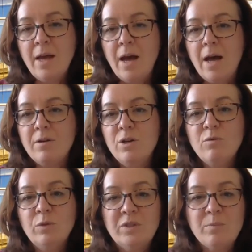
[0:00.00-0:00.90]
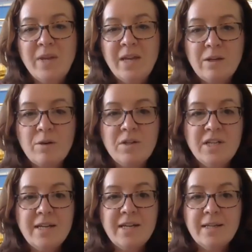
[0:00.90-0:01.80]
New rules are being
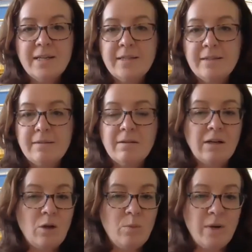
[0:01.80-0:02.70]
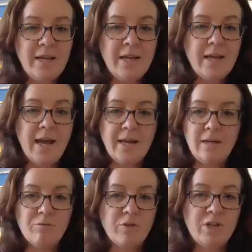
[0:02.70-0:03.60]
negotiated globally and in
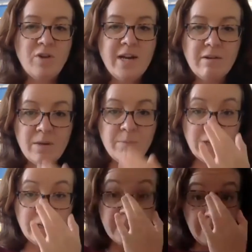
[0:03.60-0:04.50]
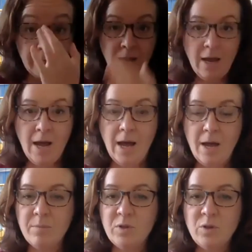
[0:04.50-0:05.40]
free trade agreements.
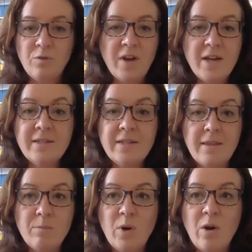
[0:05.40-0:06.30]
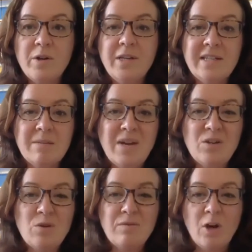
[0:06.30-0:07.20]
So first, I think priority is to make
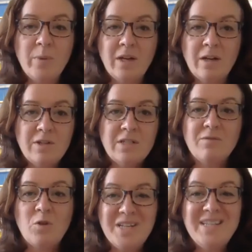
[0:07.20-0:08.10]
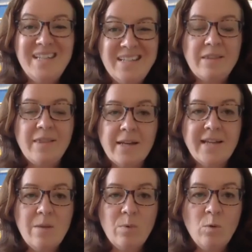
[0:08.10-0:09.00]
sure developing countries have got a seat at that
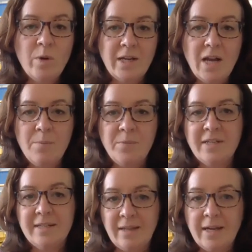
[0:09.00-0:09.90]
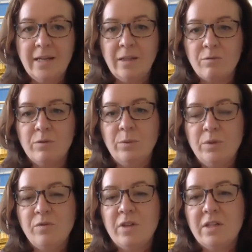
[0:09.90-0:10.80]
table when it comes to designing the rules
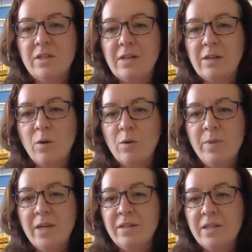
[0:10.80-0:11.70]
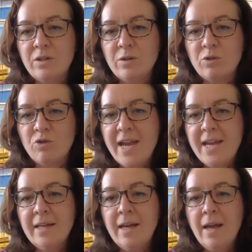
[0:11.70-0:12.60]
for the digital economy and digital
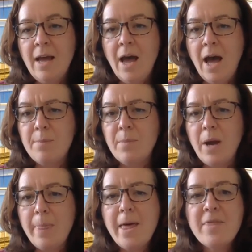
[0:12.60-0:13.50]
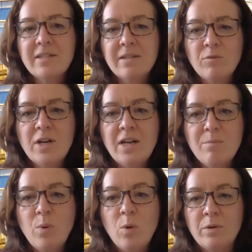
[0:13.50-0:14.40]
trade. And there's some really
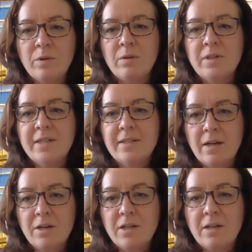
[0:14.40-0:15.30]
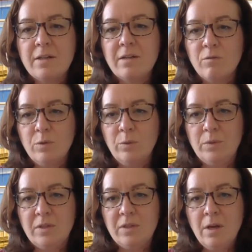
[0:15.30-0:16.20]
important discussions and
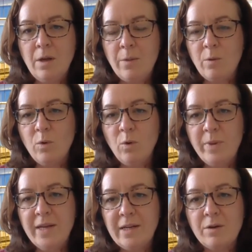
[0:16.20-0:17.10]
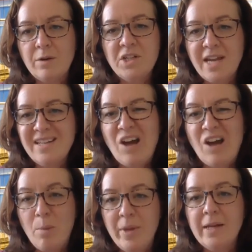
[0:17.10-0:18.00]
rules that are being
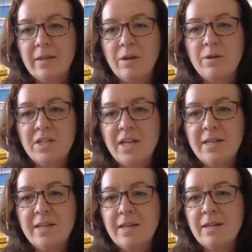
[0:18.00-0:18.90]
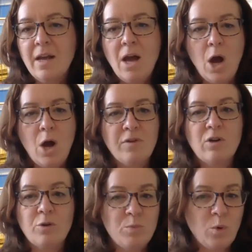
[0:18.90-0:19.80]
negotiated over
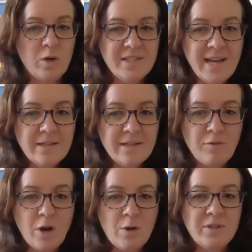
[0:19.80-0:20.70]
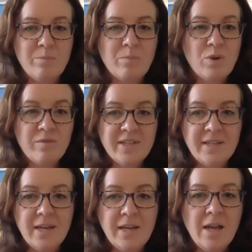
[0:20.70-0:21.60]
cross-border data flows and
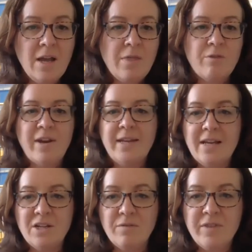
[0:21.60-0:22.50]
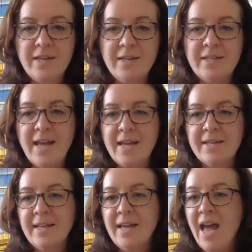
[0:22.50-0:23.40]
privacy, the regulation of the
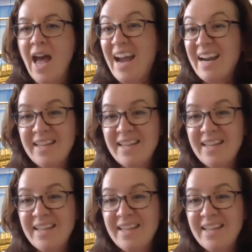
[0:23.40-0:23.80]
internet, access